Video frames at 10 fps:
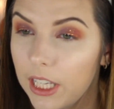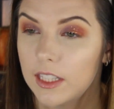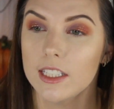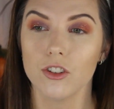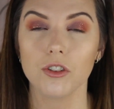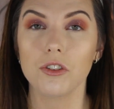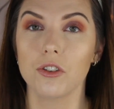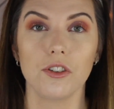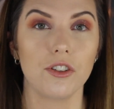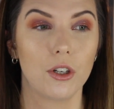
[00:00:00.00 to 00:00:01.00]
Okay, this just
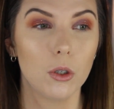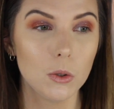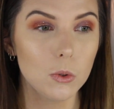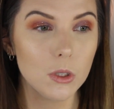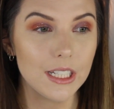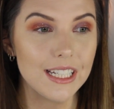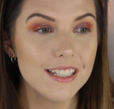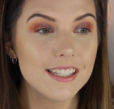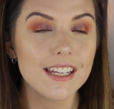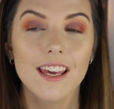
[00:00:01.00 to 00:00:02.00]
looks the
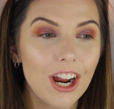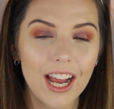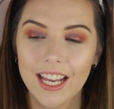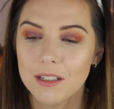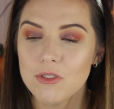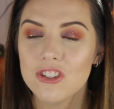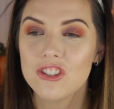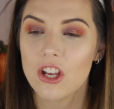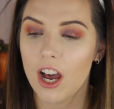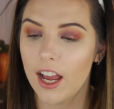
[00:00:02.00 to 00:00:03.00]
coolest. I am
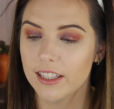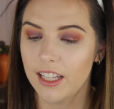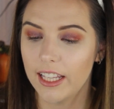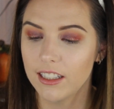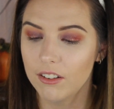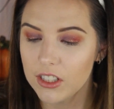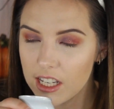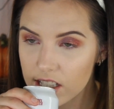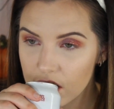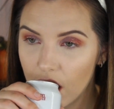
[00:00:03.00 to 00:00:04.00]
so, I, I love
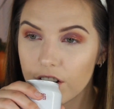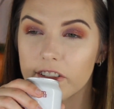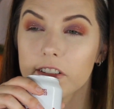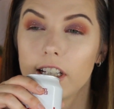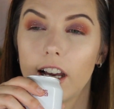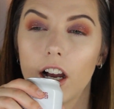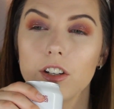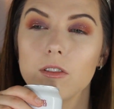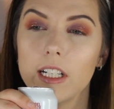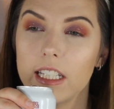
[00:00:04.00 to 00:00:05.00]
this. a 100, a
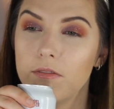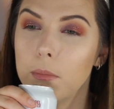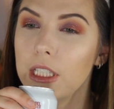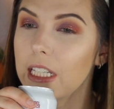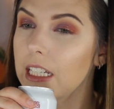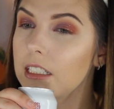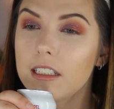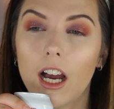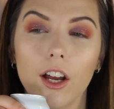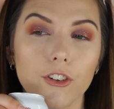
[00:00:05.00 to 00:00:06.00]
hundred and
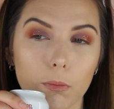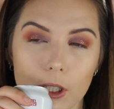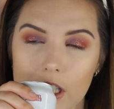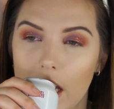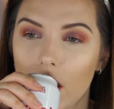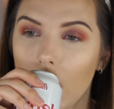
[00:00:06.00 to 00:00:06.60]
million a 100%.